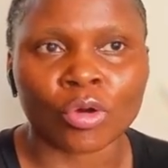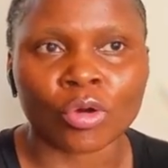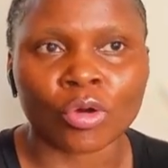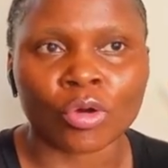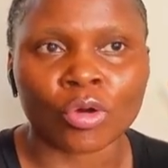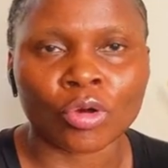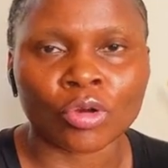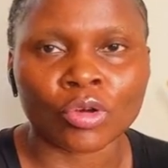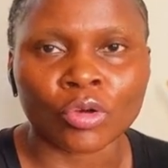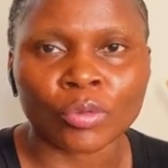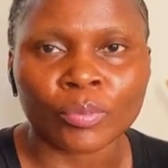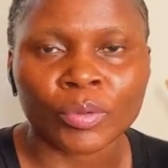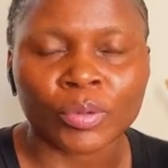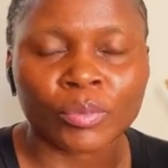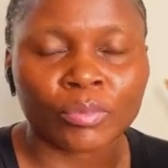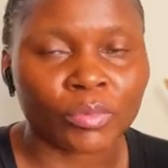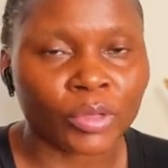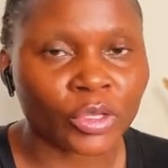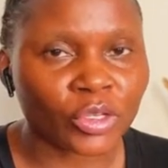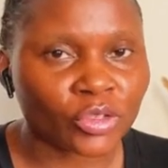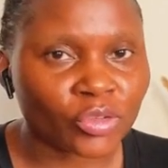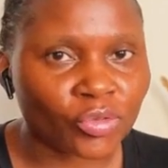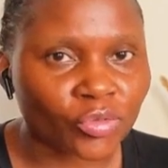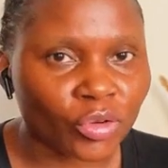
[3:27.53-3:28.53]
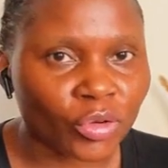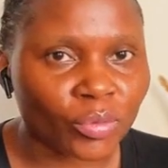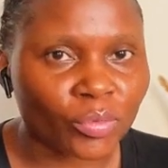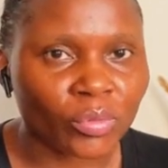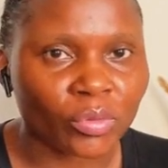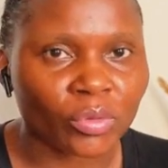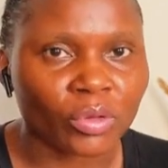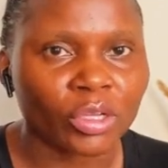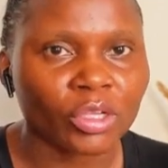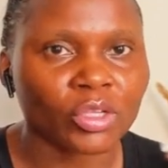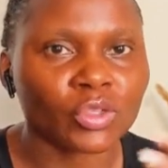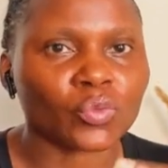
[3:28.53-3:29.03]
gonna be miserable
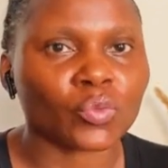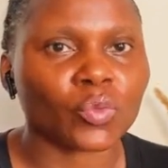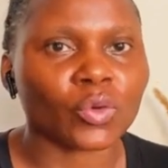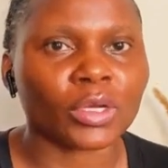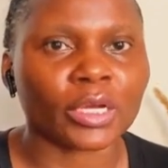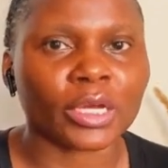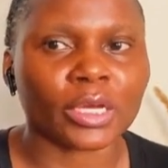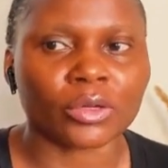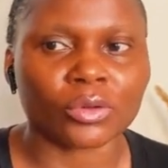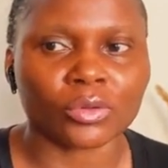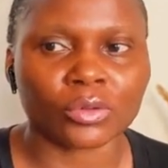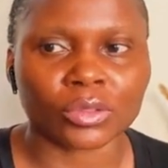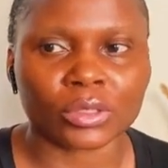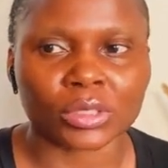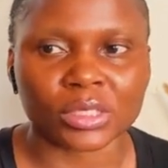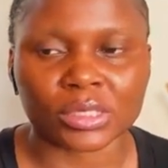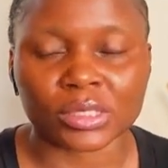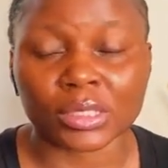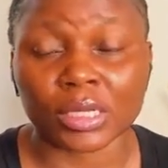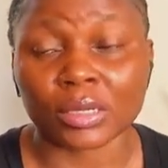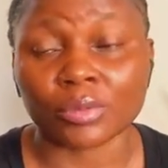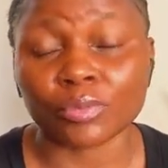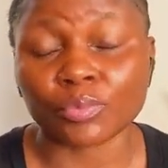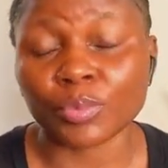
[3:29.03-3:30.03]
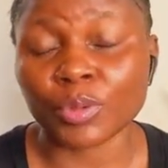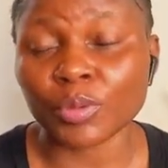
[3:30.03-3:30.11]
is what I don't understand.